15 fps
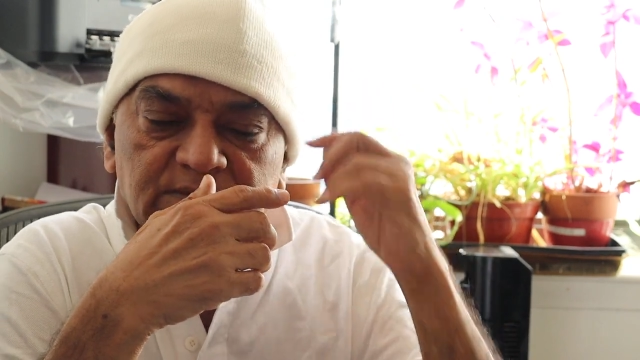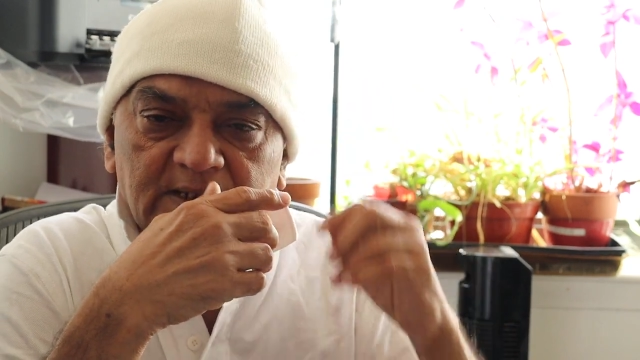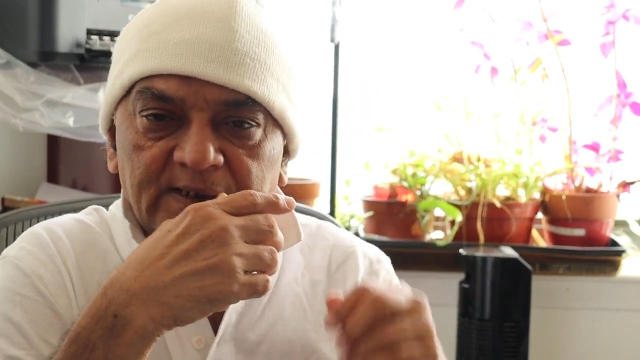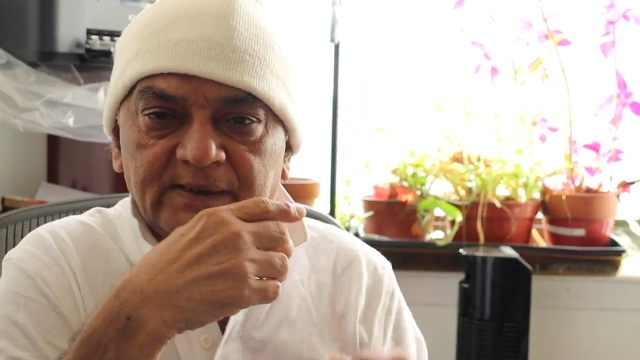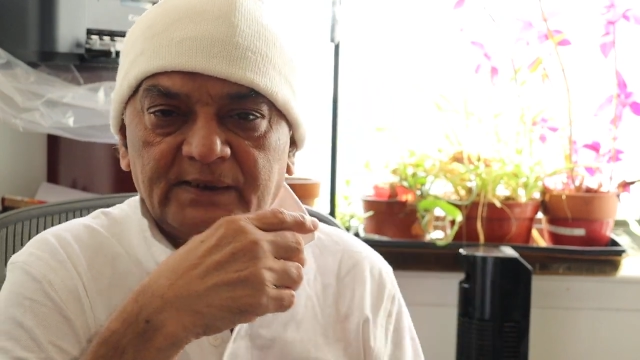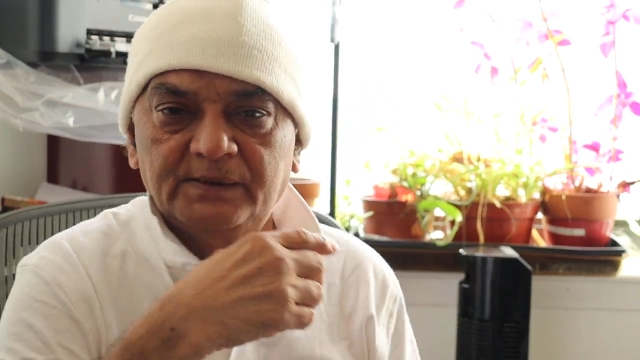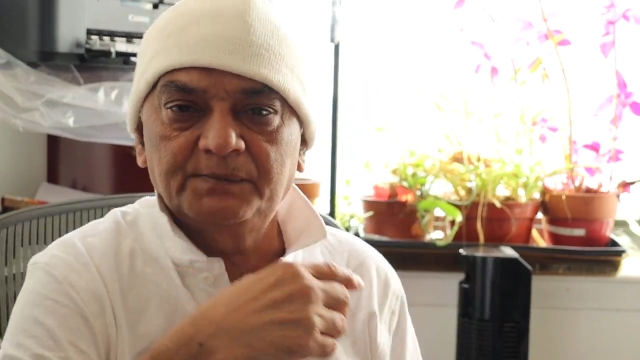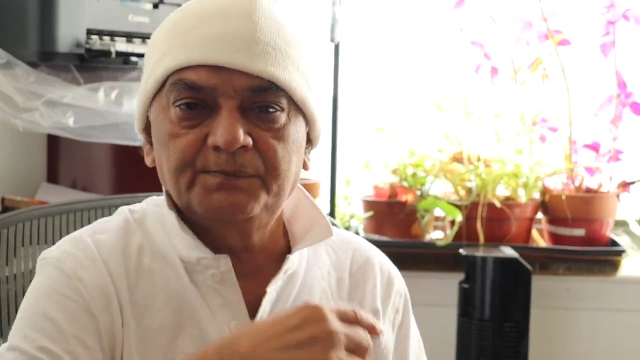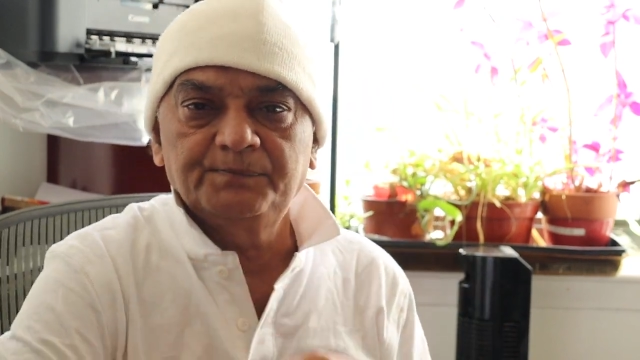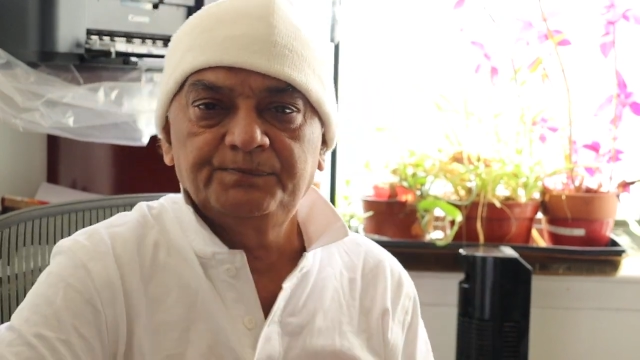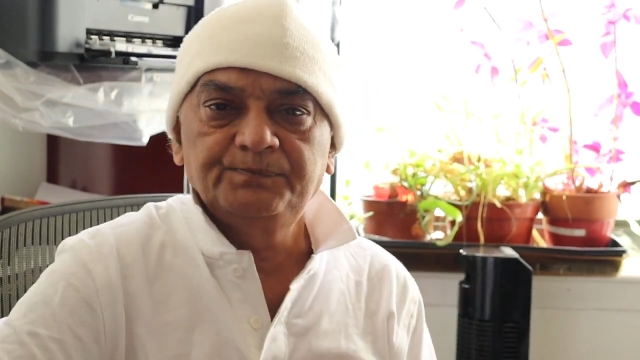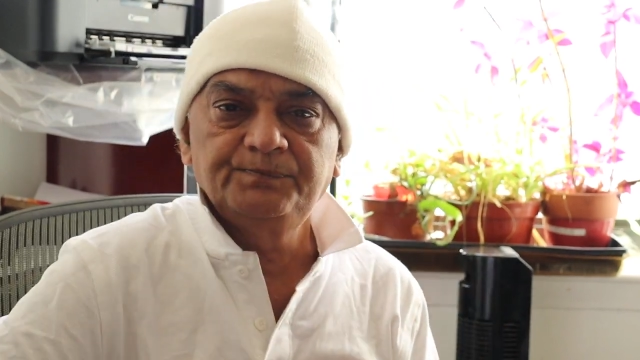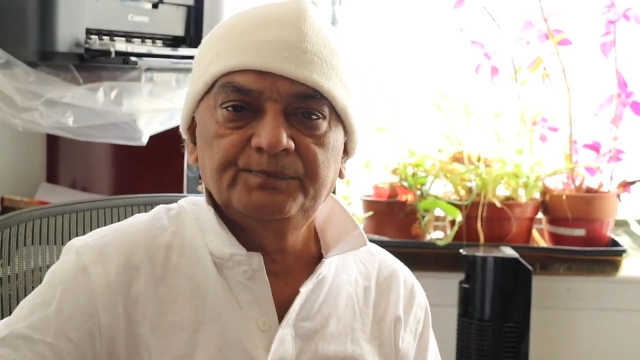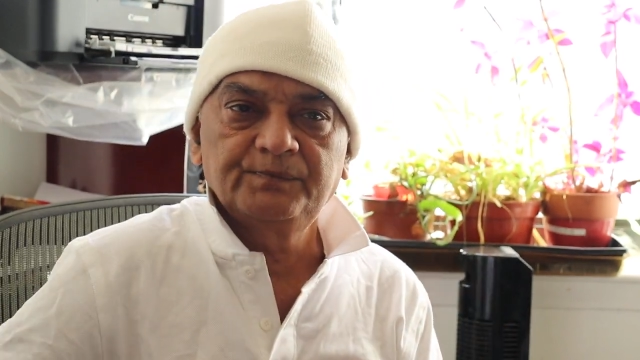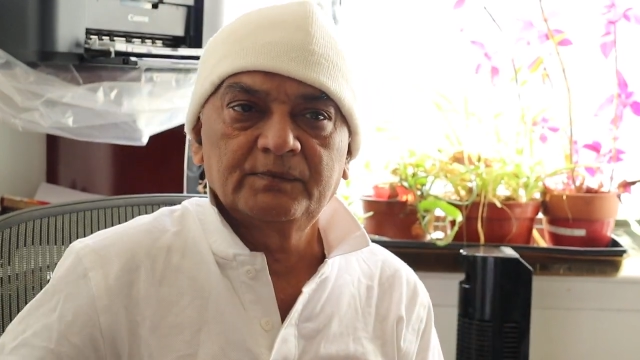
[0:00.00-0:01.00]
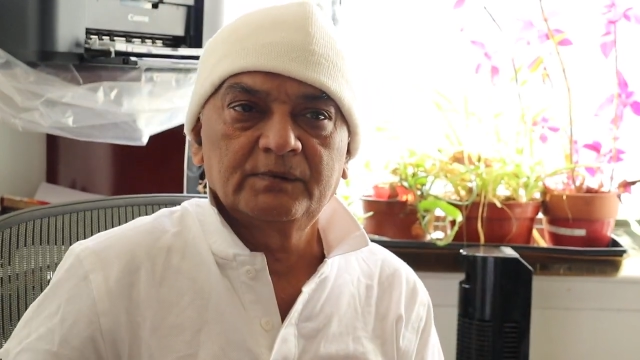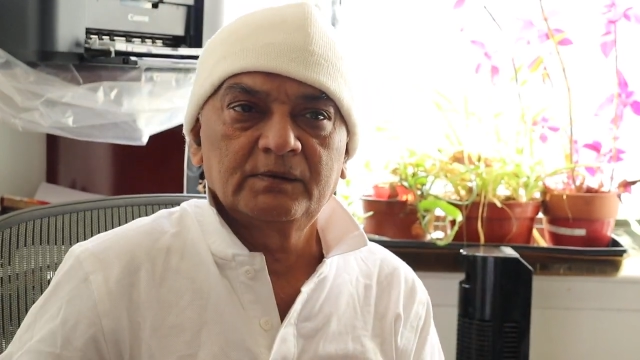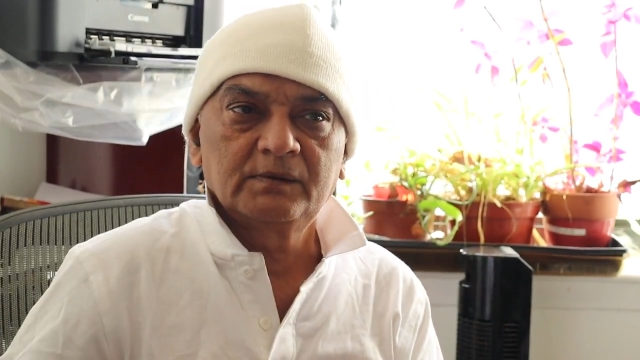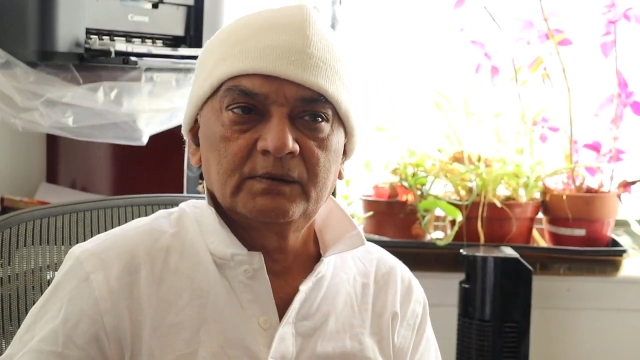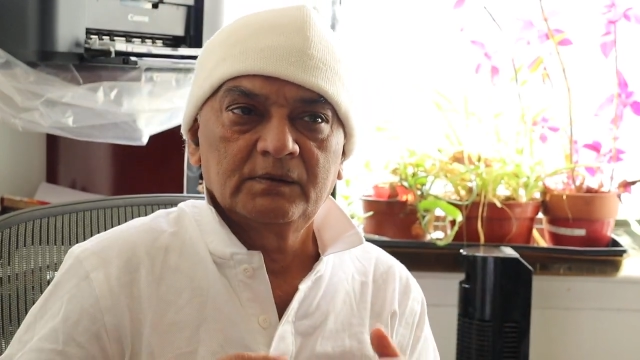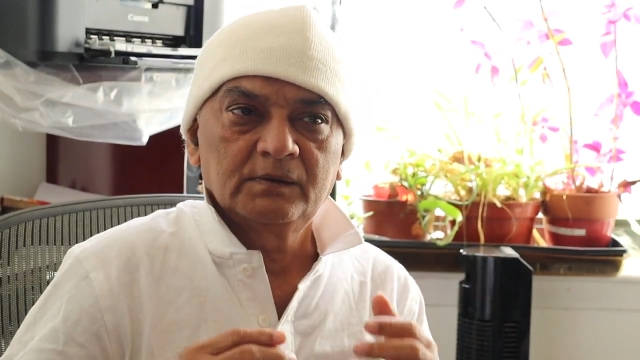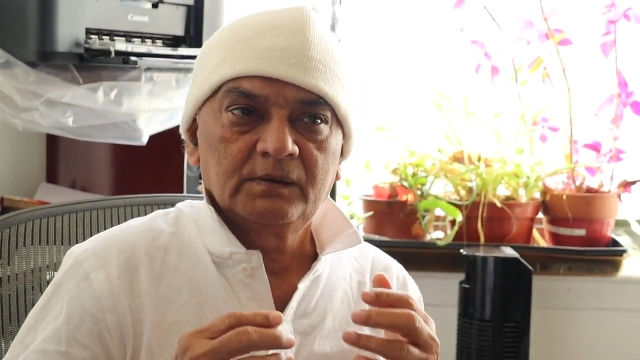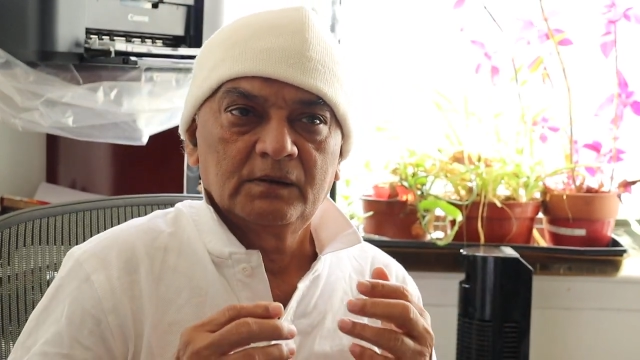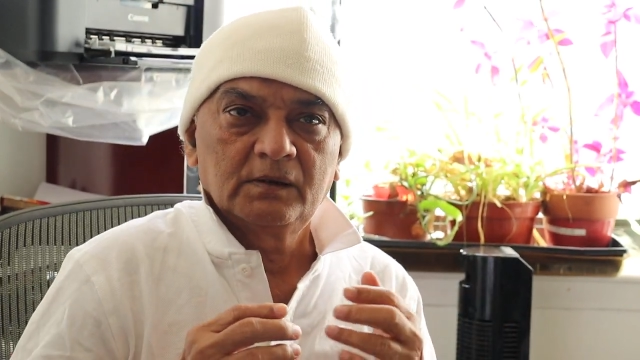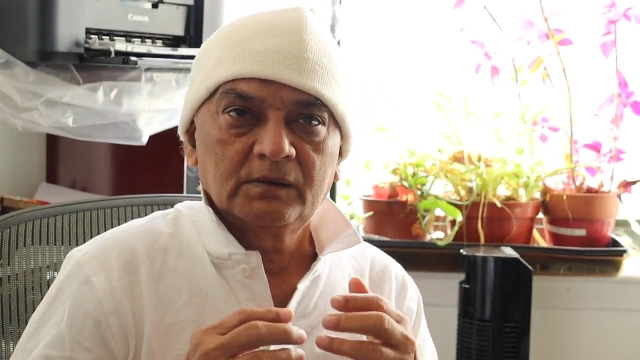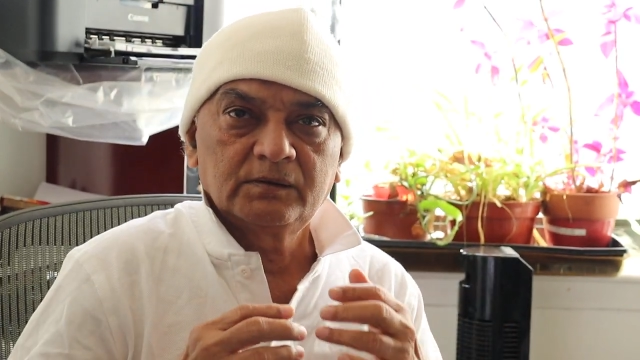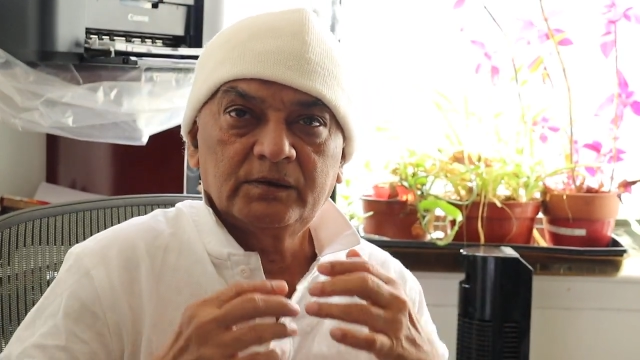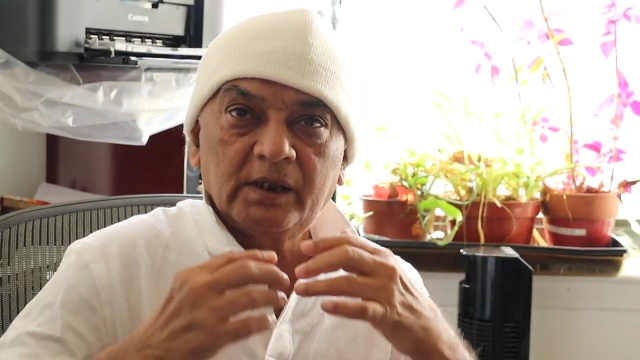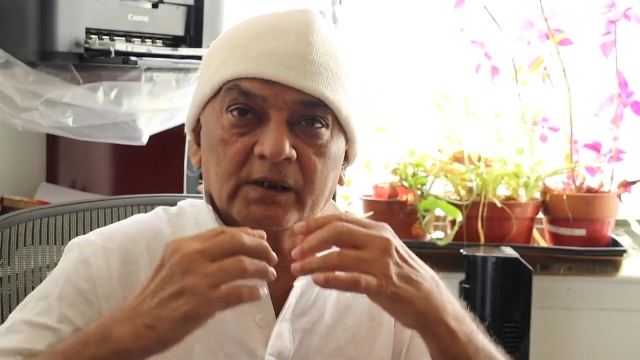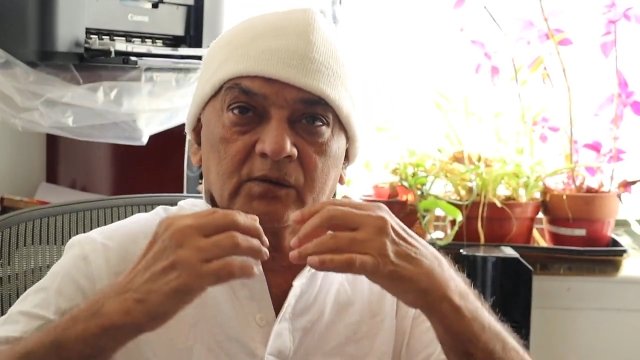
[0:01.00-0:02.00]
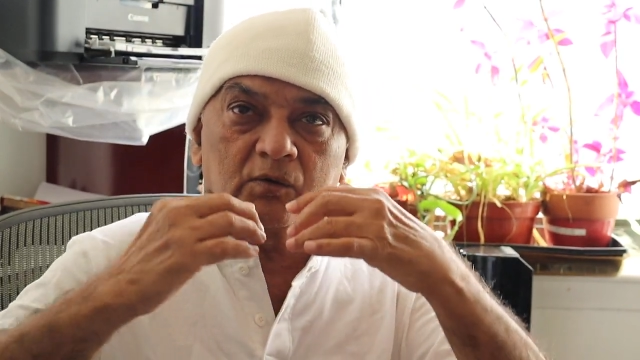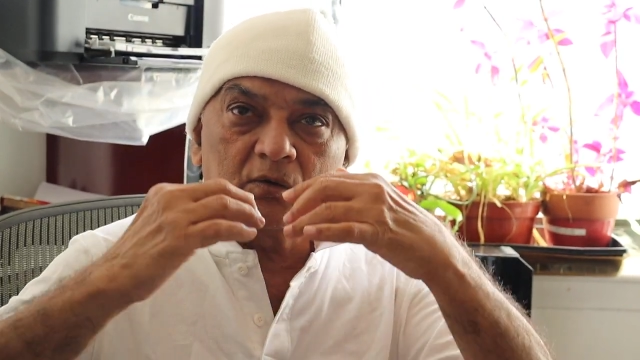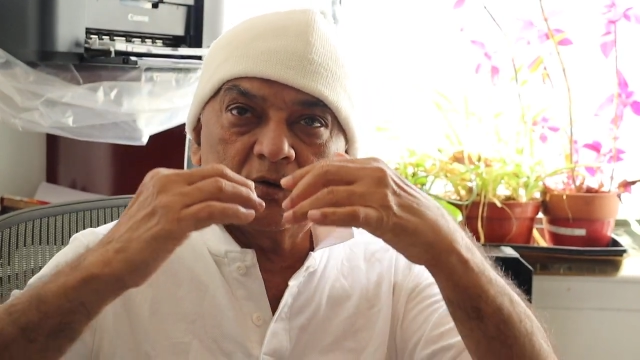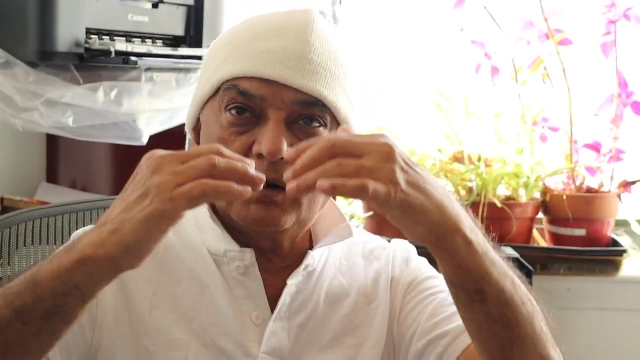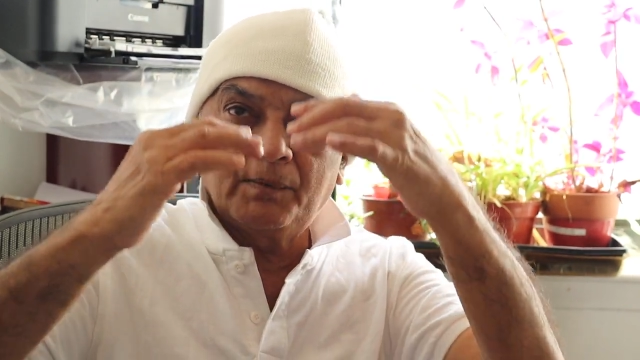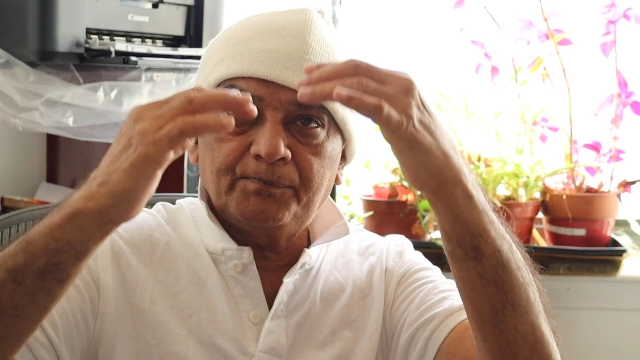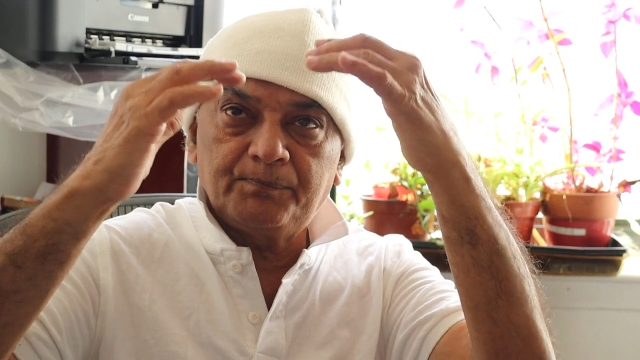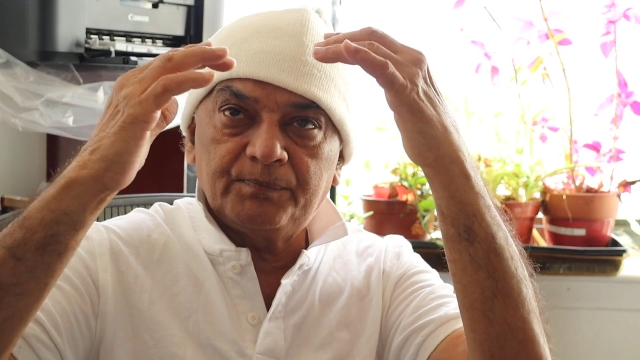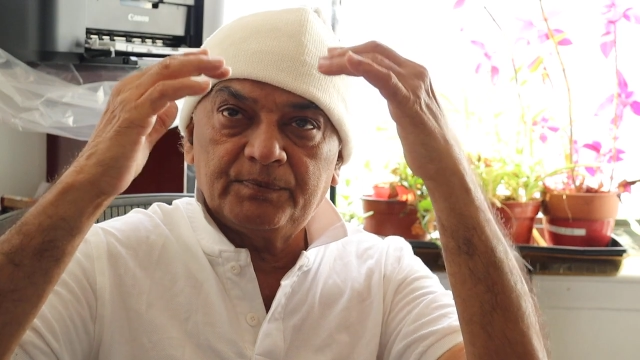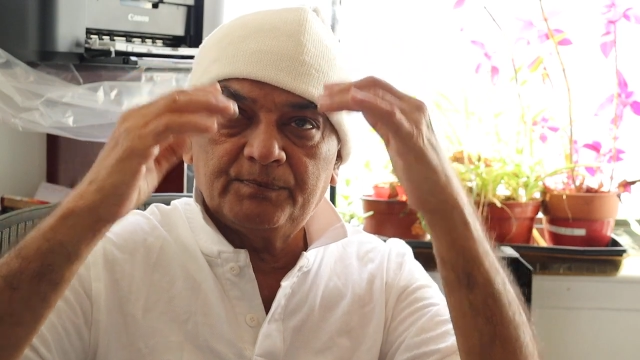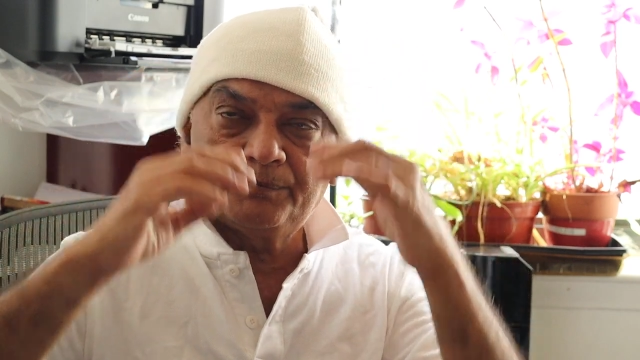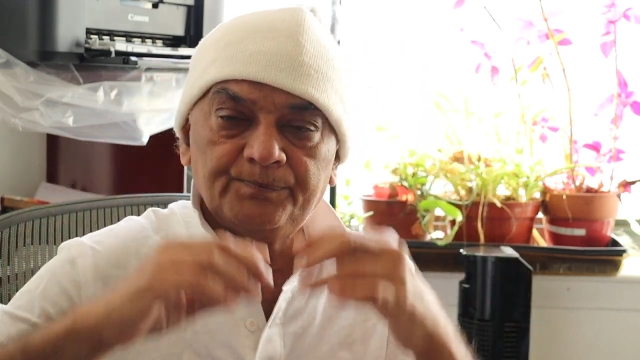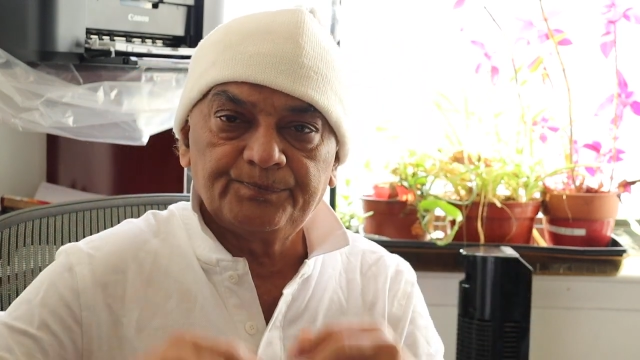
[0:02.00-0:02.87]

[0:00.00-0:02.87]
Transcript: side. They grow up,